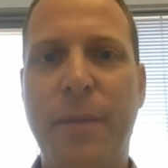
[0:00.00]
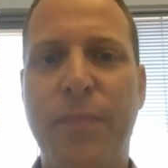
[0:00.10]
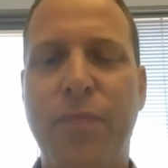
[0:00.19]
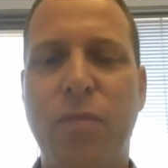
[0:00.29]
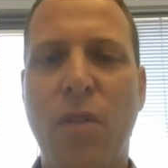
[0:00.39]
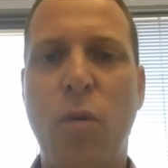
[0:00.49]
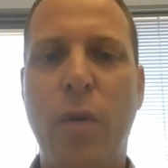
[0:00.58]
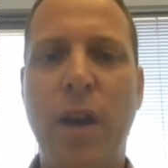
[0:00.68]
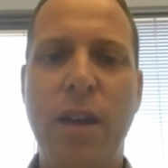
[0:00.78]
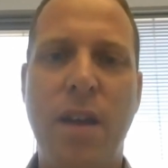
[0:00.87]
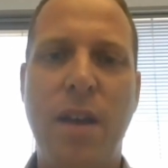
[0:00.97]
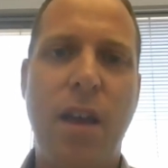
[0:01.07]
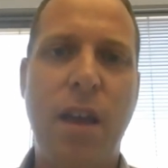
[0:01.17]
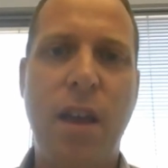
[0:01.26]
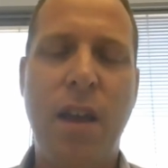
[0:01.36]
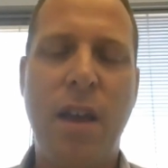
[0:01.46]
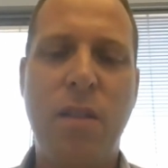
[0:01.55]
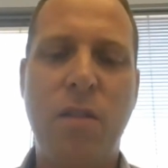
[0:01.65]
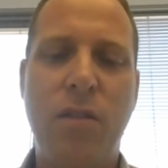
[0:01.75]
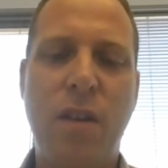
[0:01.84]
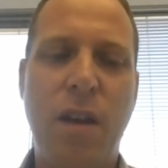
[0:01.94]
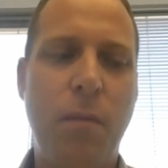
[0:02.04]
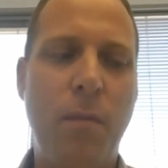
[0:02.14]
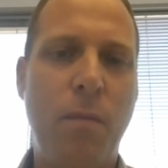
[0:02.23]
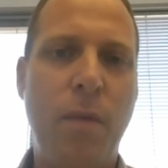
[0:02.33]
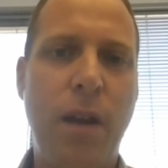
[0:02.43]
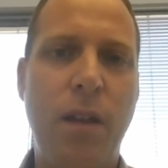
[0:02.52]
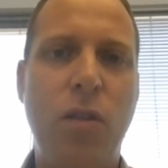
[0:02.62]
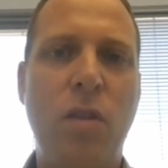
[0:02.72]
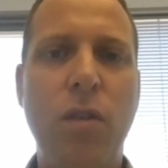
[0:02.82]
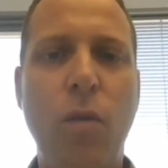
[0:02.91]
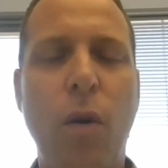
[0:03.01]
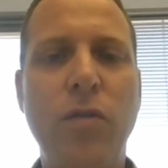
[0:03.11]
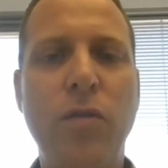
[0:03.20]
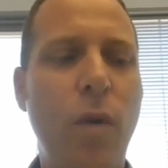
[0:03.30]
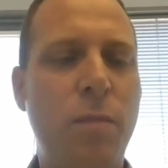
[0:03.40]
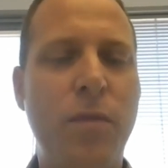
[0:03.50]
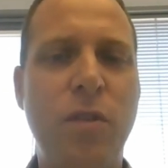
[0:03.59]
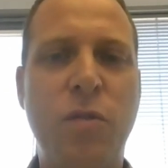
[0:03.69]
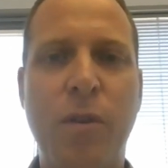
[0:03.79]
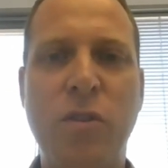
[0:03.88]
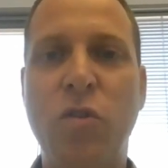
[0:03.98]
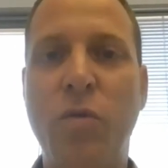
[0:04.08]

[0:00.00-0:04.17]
Okay. And you also want this person to